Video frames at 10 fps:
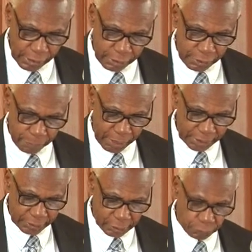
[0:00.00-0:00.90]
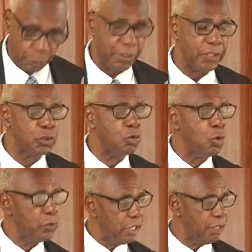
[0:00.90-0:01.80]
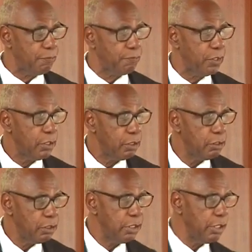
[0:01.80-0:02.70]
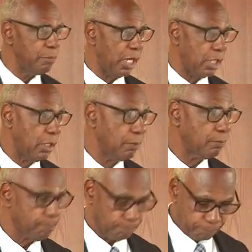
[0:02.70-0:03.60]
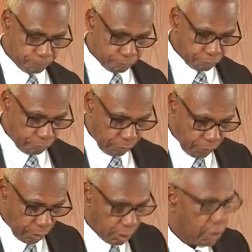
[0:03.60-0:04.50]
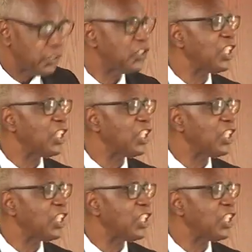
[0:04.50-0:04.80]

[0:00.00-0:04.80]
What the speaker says: in the passage from the story of Nehemiah is